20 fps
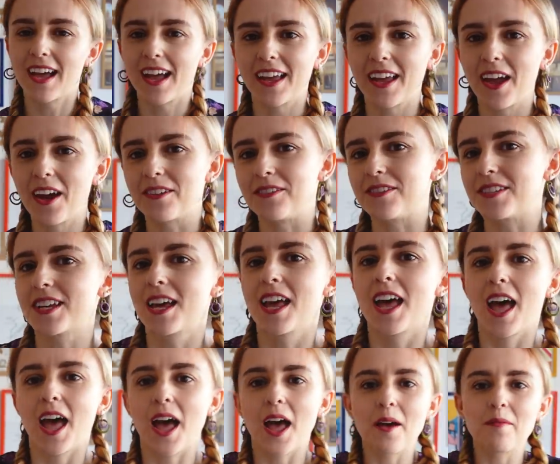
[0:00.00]
that I owned.
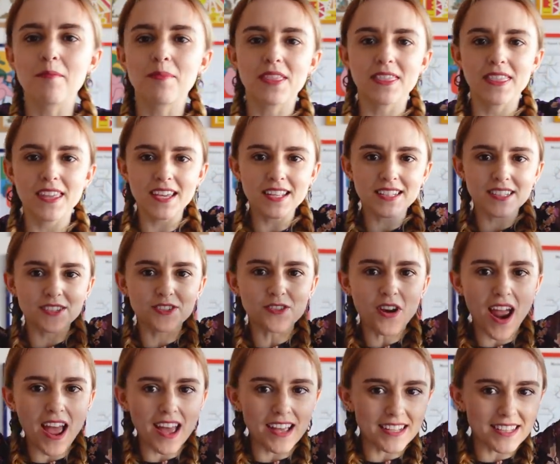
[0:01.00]
But this
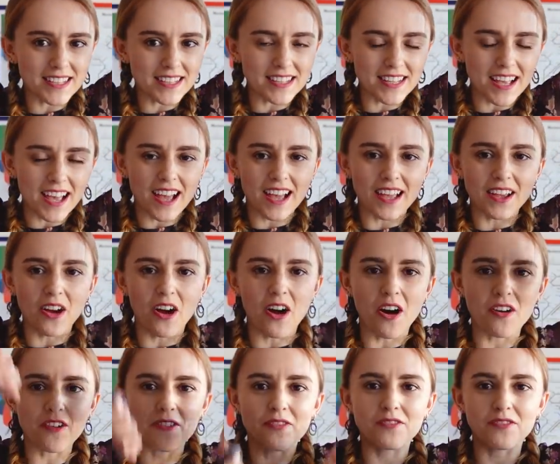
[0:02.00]
dress I
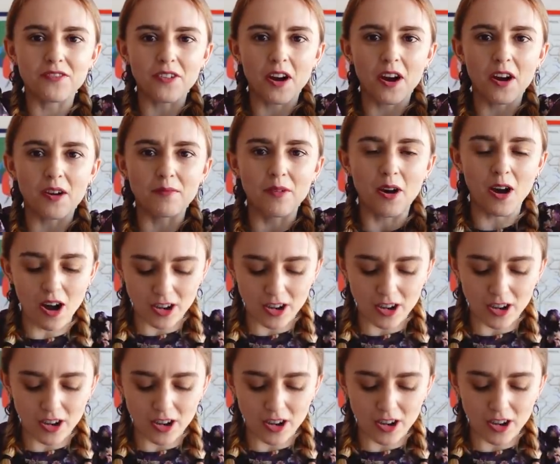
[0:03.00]
got from